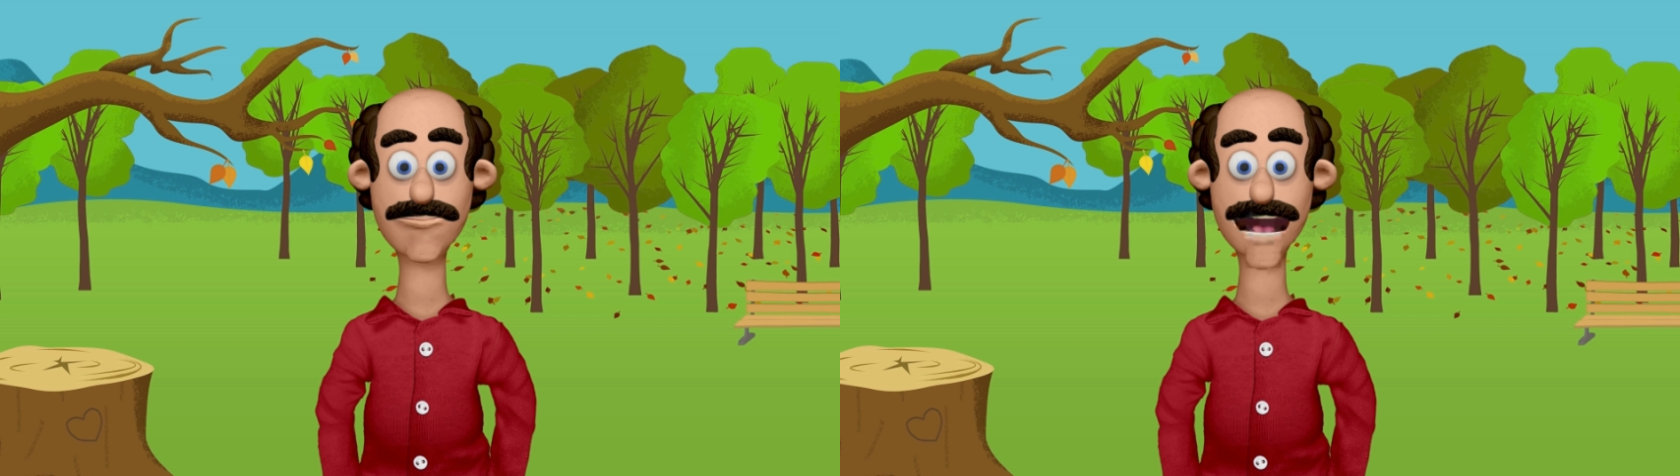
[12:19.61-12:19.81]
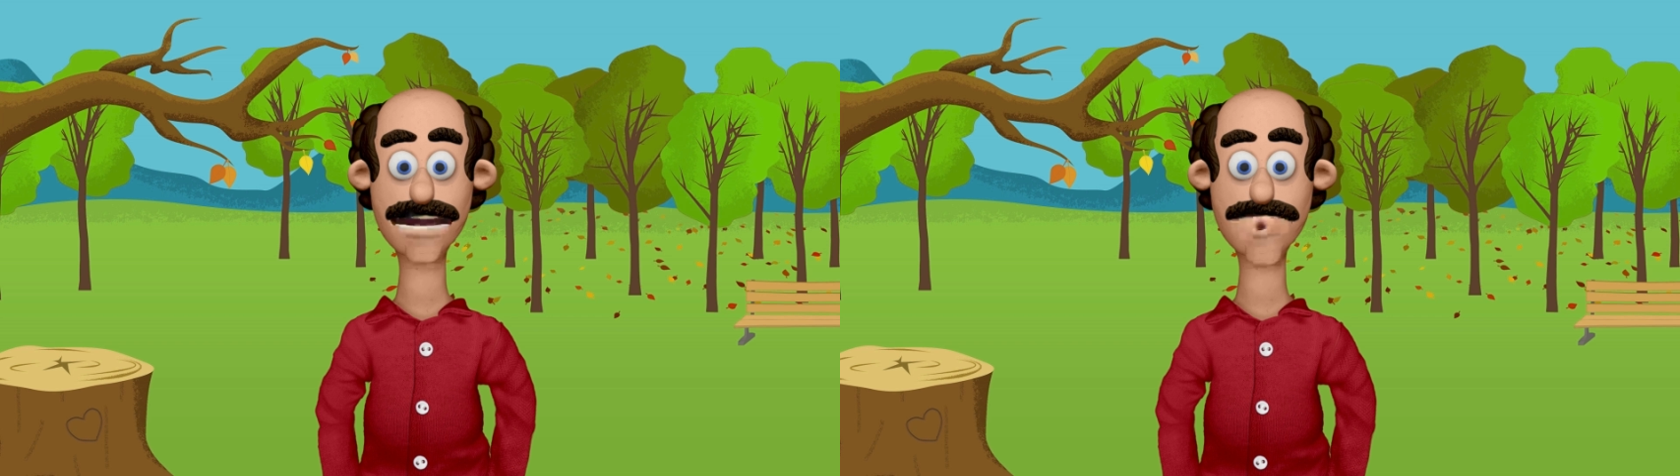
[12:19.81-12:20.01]

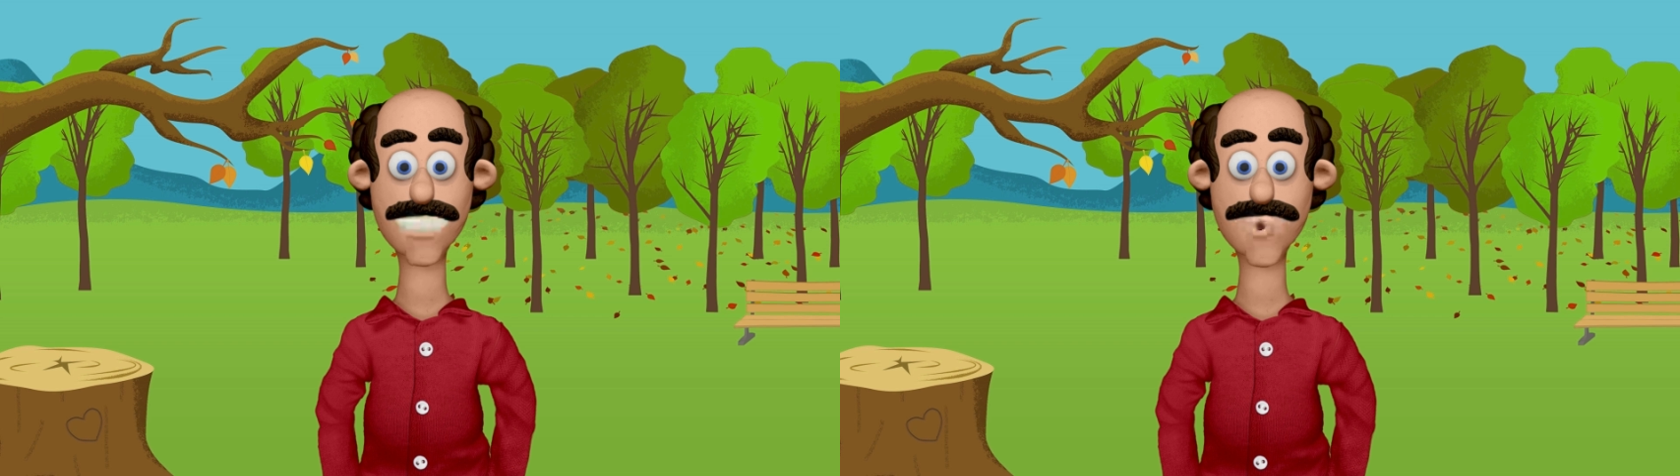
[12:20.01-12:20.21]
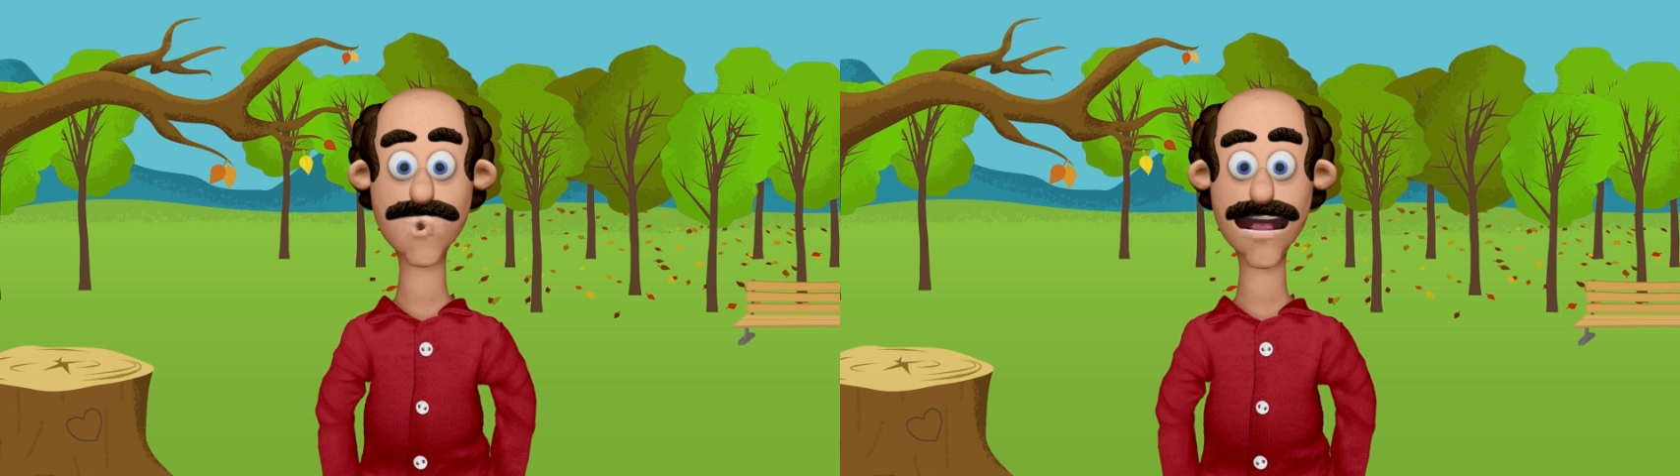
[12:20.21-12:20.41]
A
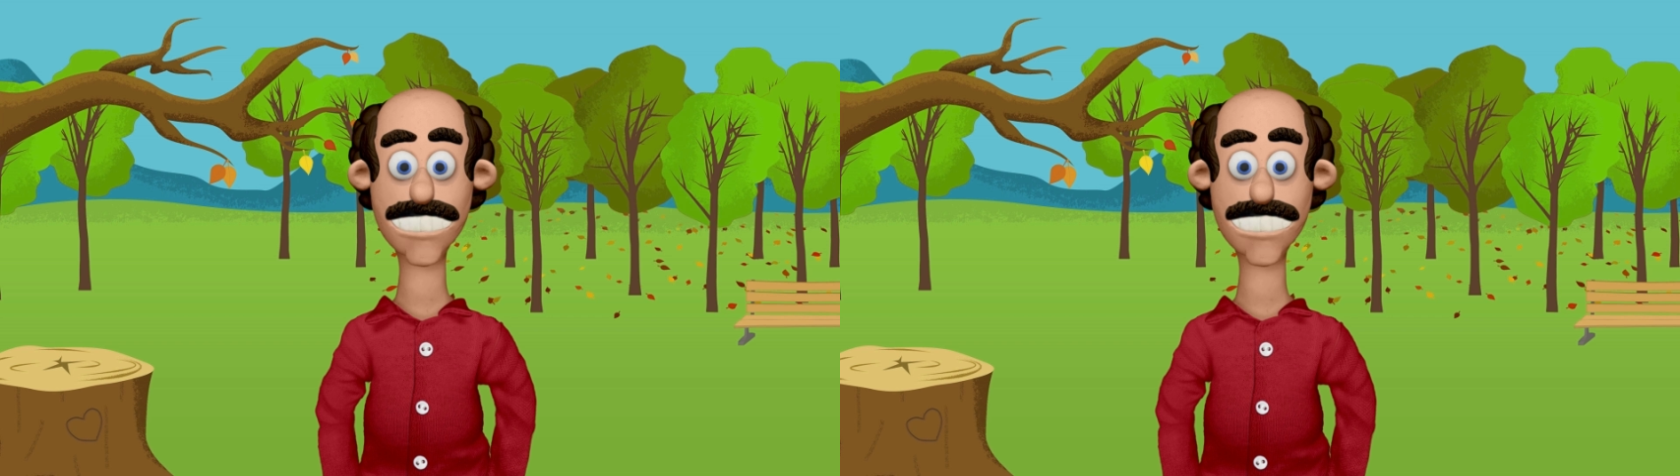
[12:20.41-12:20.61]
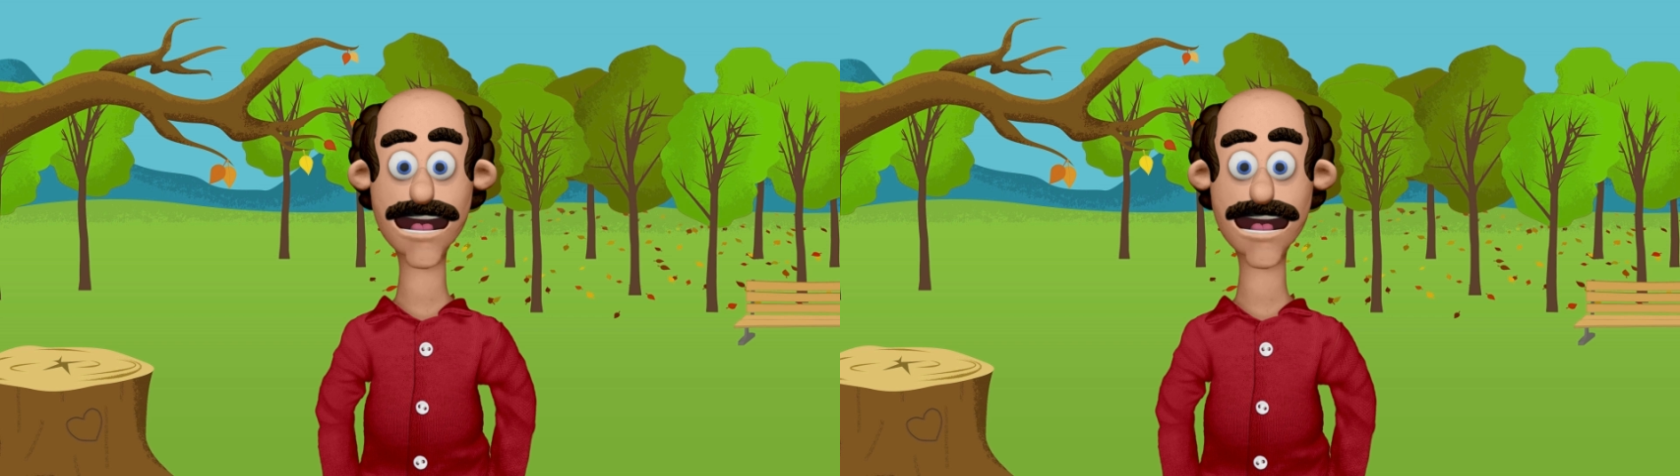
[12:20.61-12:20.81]
language
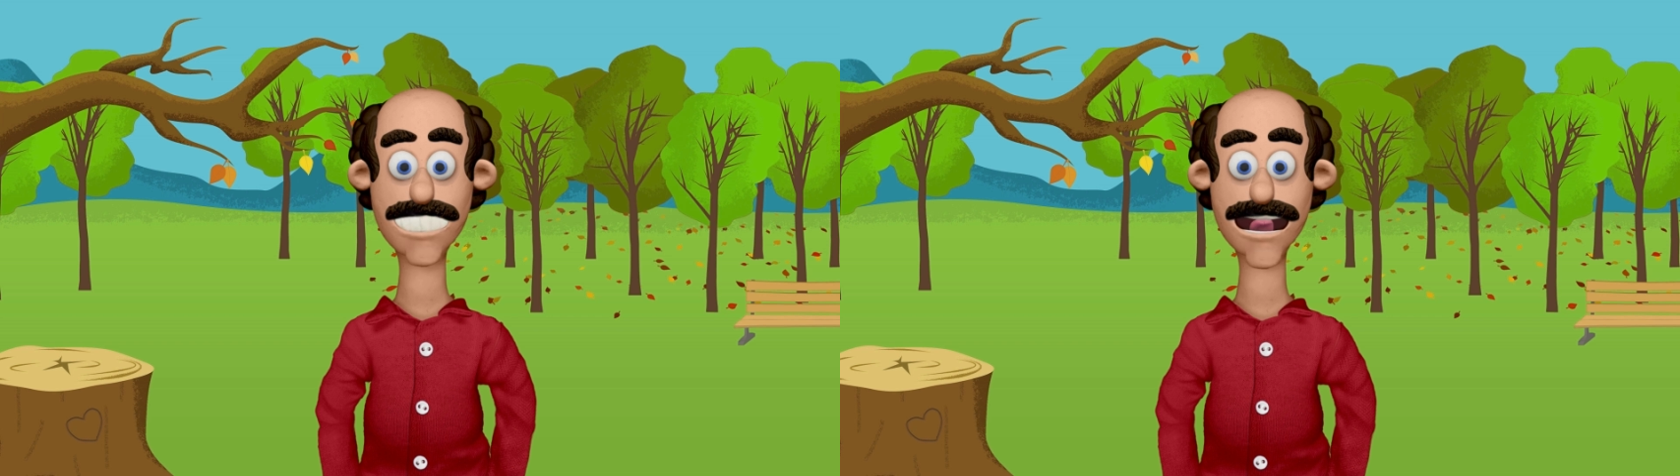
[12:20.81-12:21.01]
universal is that